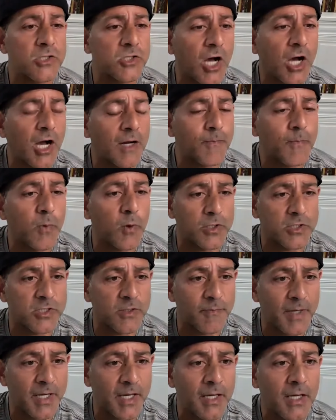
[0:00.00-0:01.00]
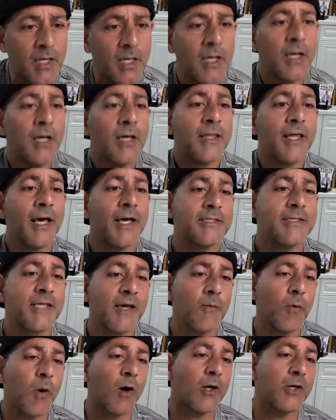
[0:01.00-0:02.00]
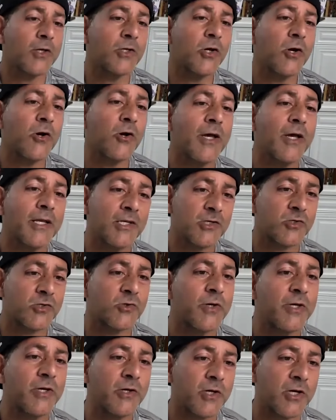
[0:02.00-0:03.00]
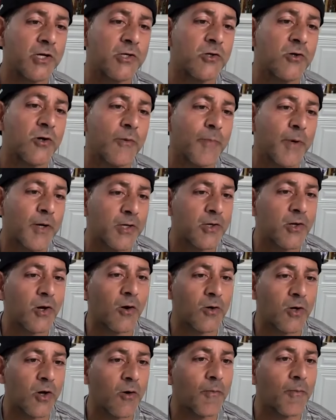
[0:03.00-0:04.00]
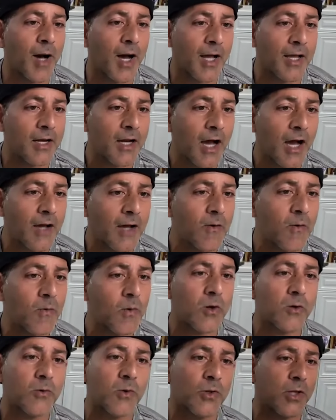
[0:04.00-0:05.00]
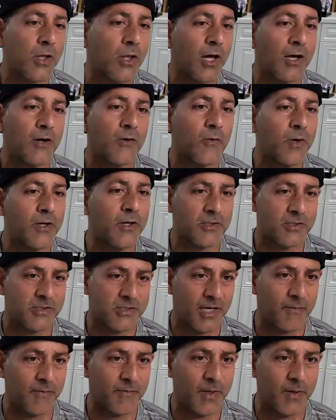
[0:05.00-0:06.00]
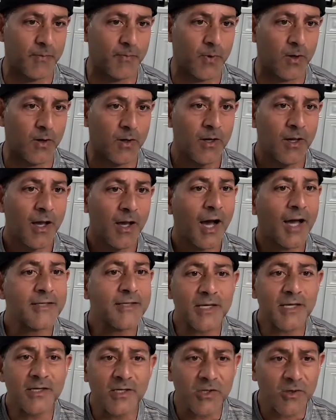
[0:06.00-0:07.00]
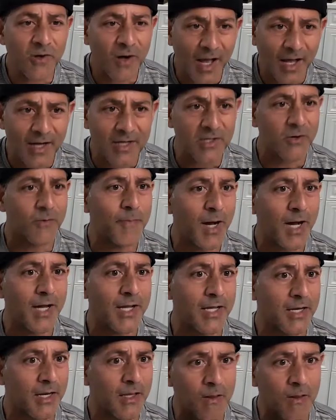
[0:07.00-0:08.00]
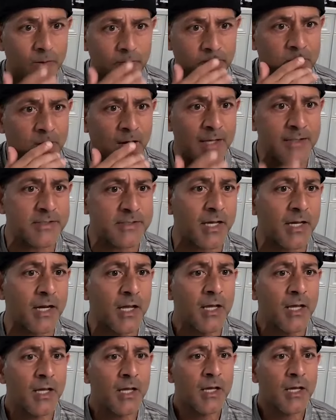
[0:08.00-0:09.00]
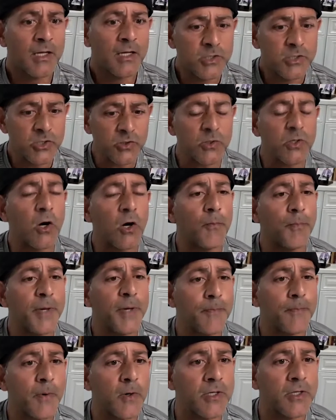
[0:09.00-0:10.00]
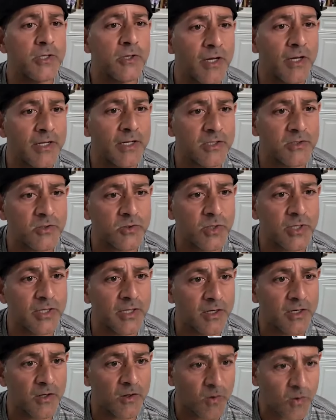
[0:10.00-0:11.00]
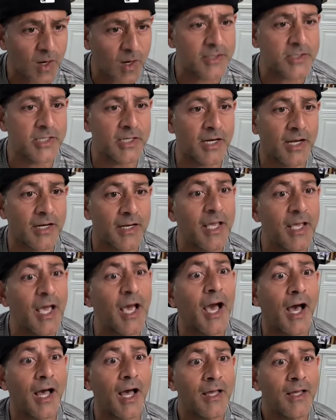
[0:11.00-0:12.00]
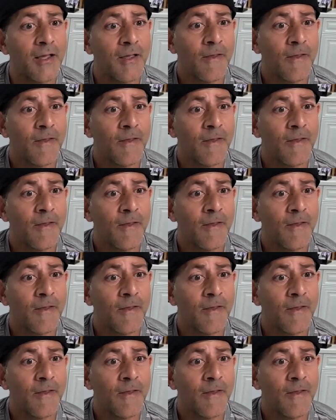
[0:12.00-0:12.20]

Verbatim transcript: a chalkboard to me, they say, well, in your industry, you could do it, but you don't know mine. I work with a lot of real estate people. I say, you're out of your mind. I said, do you know people in your industry that are crushing it? Yeah.